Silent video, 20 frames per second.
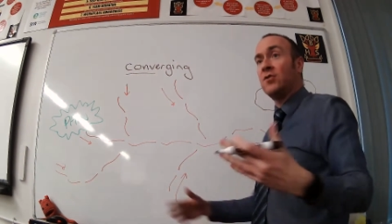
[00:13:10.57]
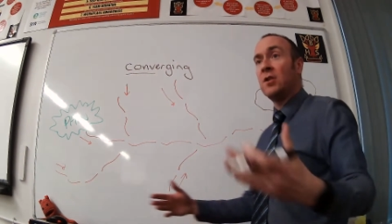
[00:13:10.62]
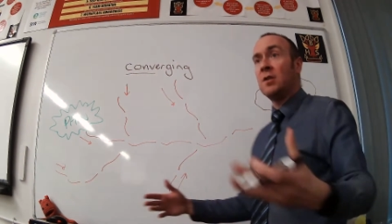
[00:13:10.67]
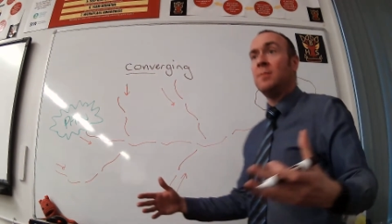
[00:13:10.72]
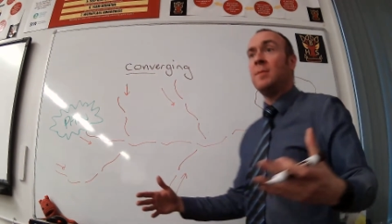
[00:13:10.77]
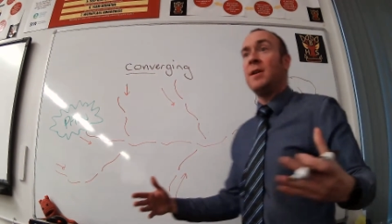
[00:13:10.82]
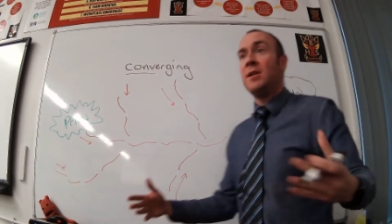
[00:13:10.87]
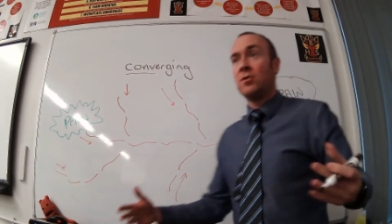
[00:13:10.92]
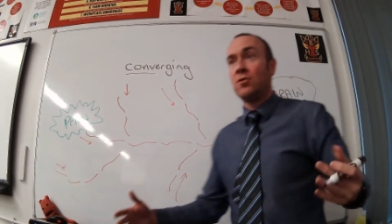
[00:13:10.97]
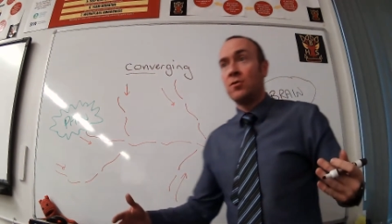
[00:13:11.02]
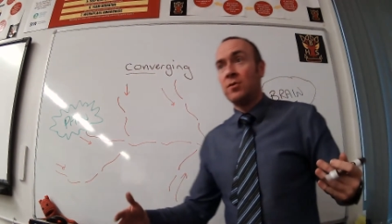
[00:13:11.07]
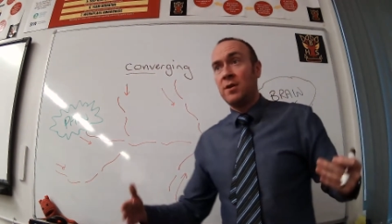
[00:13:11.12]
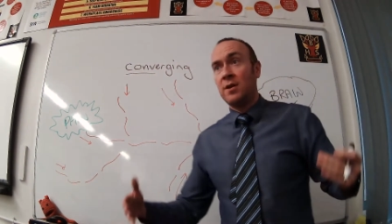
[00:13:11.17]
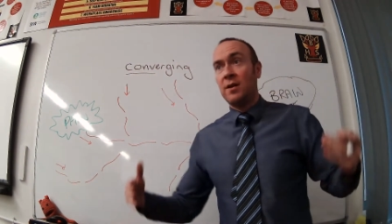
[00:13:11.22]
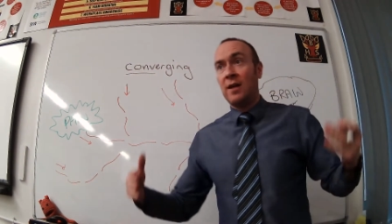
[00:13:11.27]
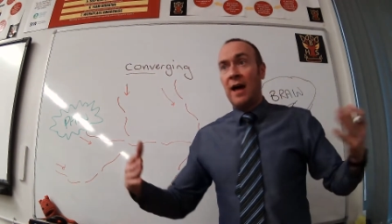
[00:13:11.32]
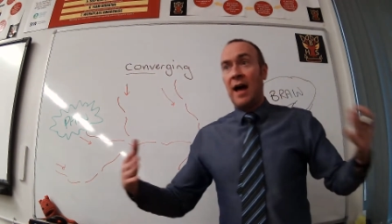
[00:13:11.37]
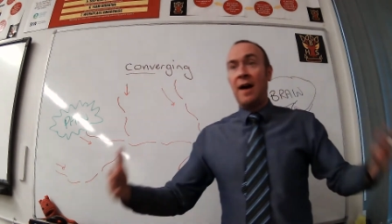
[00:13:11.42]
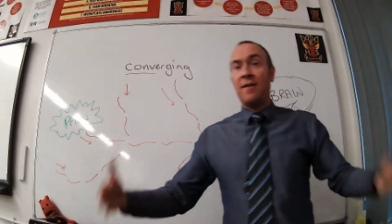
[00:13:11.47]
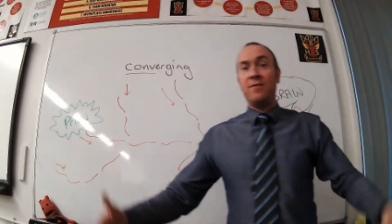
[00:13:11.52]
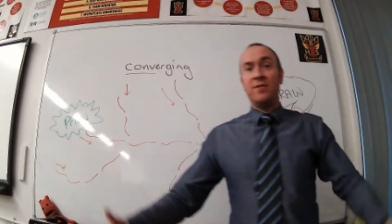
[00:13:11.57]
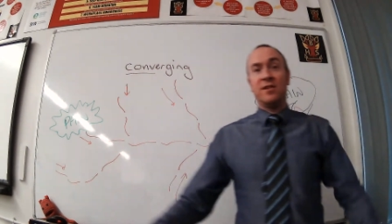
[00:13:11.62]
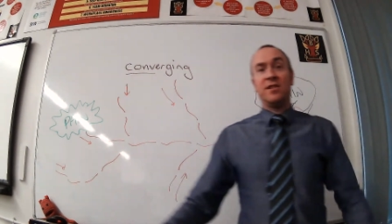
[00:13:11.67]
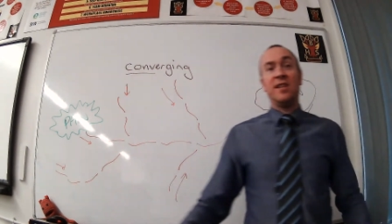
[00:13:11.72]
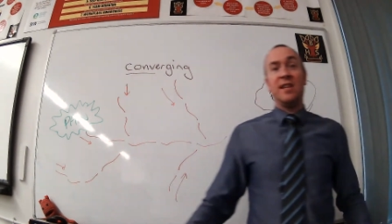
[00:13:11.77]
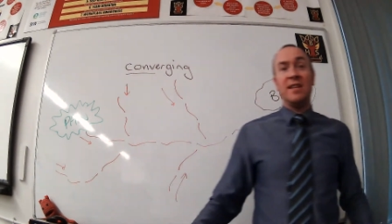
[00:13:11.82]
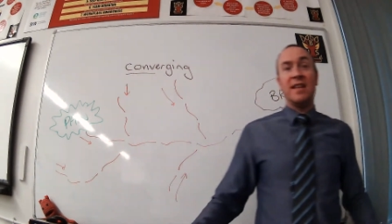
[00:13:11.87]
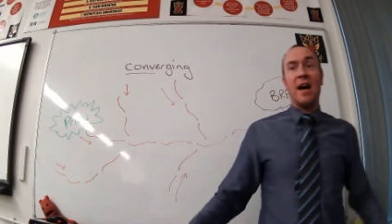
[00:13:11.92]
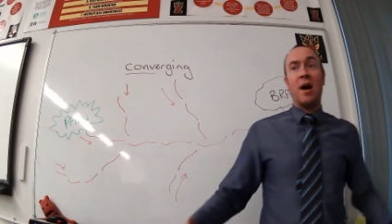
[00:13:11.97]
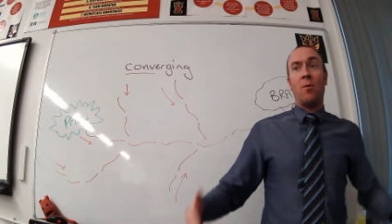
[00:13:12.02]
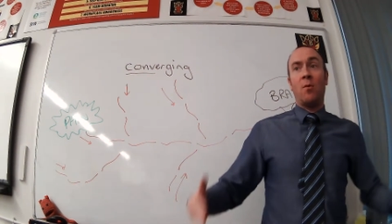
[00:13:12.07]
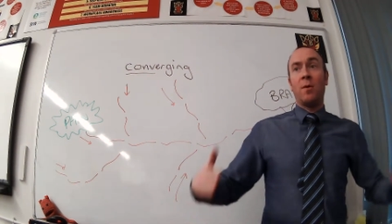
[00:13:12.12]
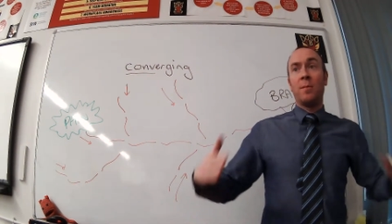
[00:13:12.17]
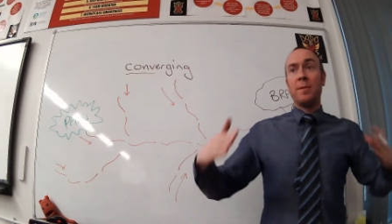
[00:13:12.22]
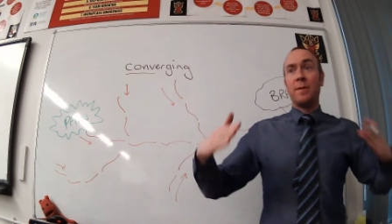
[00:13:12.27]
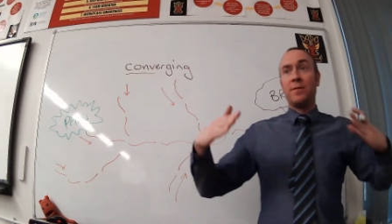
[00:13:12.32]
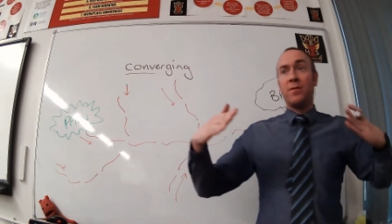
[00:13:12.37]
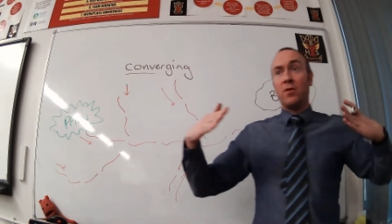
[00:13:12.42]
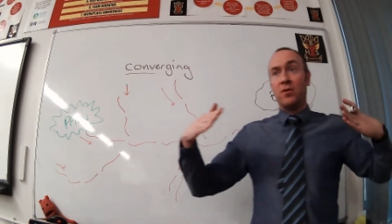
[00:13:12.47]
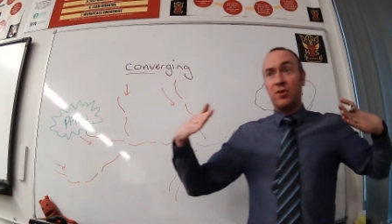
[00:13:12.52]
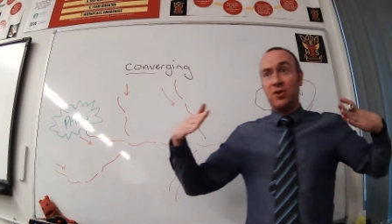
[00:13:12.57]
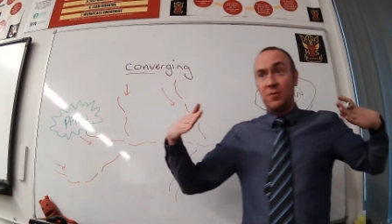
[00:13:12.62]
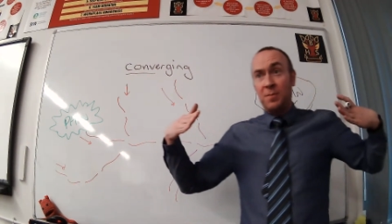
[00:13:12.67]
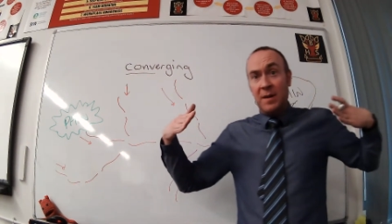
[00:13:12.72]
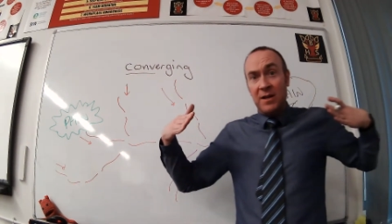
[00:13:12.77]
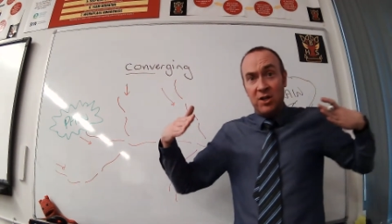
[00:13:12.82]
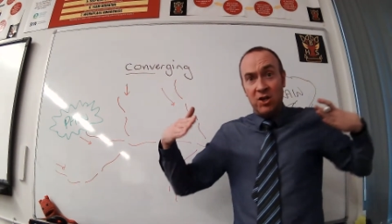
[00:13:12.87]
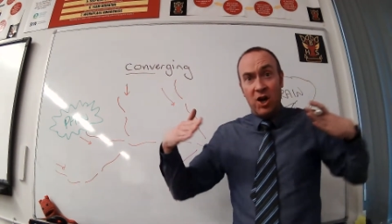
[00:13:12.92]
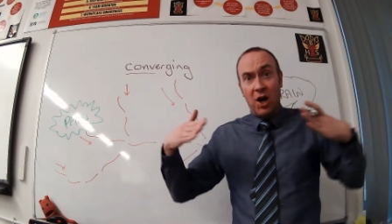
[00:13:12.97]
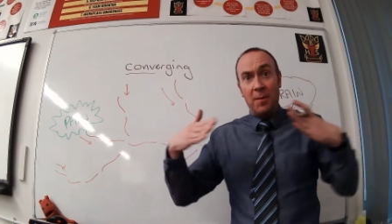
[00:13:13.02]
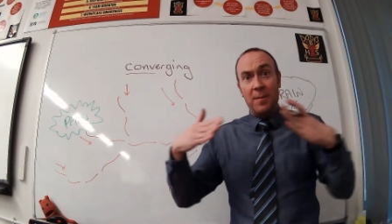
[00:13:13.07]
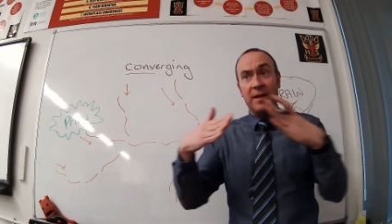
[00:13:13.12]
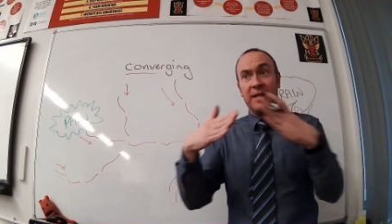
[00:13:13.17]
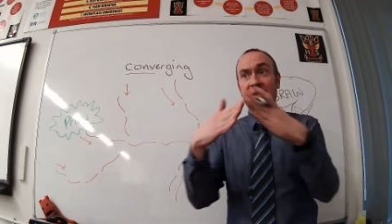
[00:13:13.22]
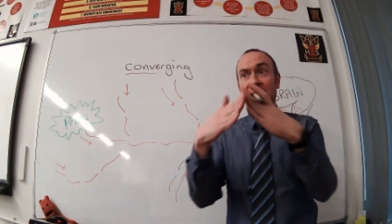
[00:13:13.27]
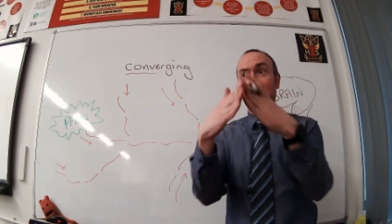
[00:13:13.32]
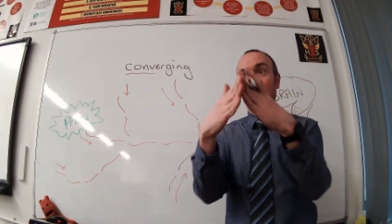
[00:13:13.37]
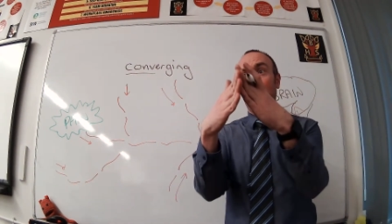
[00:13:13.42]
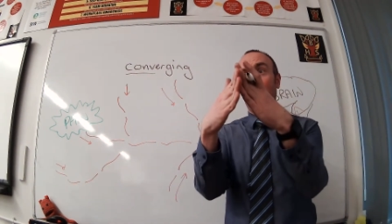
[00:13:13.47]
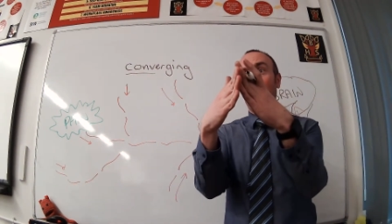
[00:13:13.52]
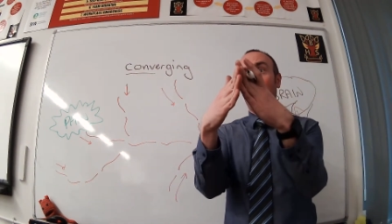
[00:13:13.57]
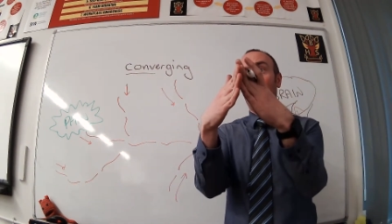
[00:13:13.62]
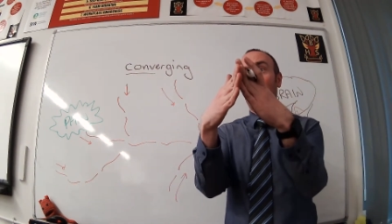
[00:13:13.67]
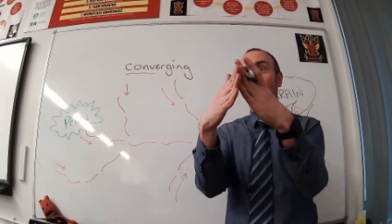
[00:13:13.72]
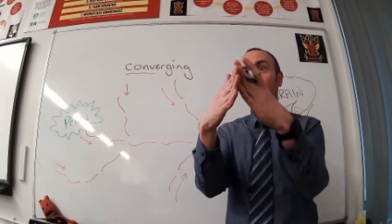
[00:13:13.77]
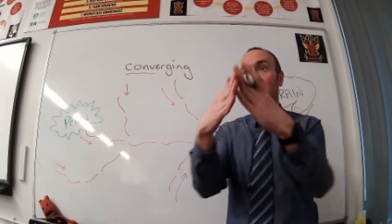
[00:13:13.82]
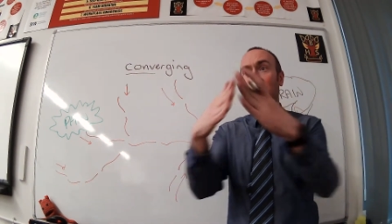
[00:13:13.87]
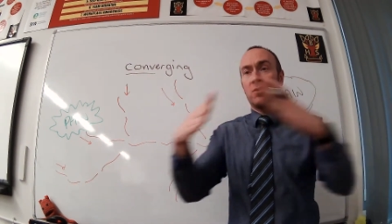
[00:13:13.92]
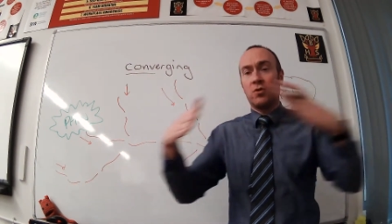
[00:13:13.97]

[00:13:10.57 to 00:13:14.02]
means, those of you that haven't seen that word before, it just means coming together, right?